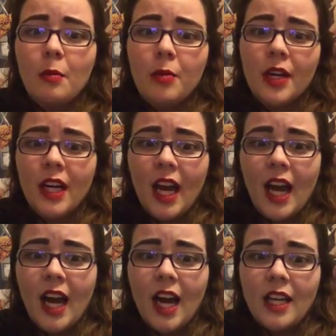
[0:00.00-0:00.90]
but
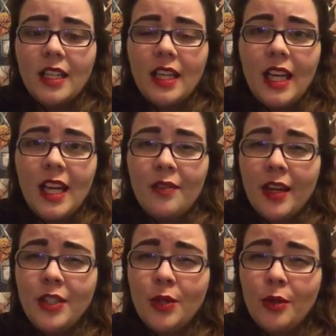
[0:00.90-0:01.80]
if
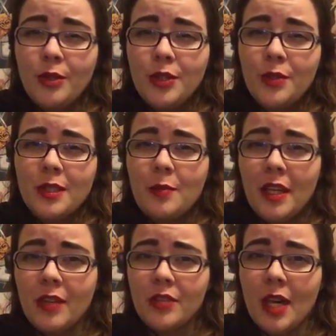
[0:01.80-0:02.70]
I told you a
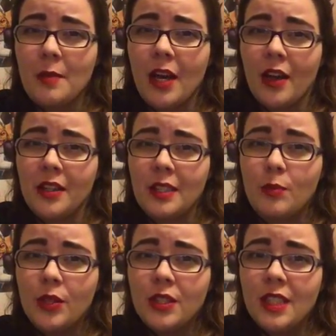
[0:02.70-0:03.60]
span of time I got these
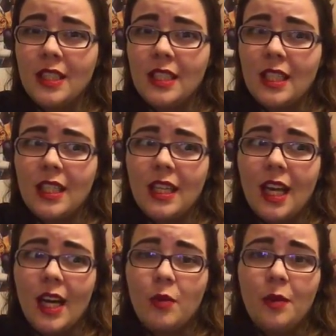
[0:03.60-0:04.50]
books in,
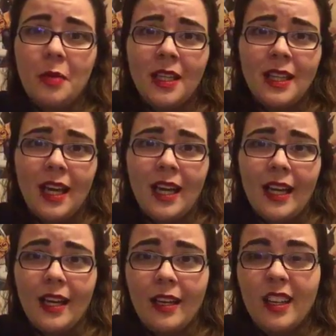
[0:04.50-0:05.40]
I would be
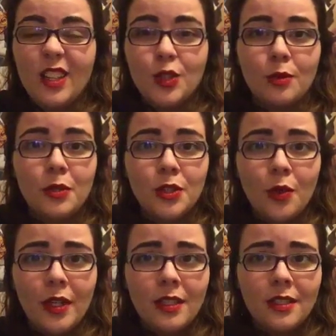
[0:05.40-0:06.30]
lying. So I'm just
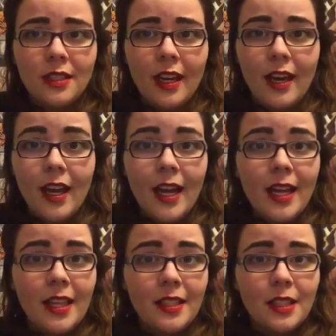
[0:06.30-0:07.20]
going to say
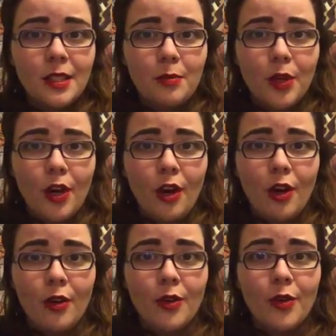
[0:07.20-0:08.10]
this is a book
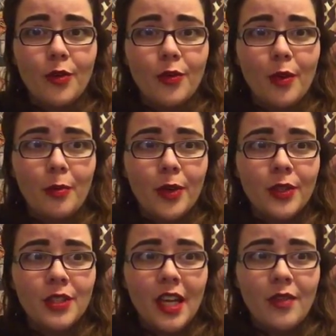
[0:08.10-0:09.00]
haul for
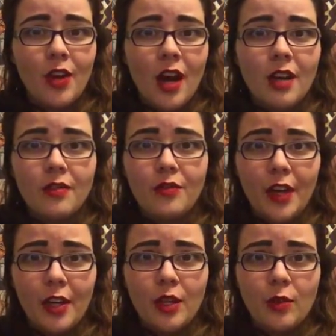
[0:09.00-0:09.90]
books I've got
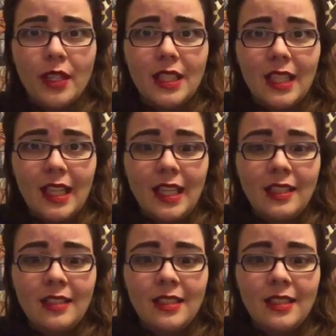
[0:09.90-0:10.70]
very recently,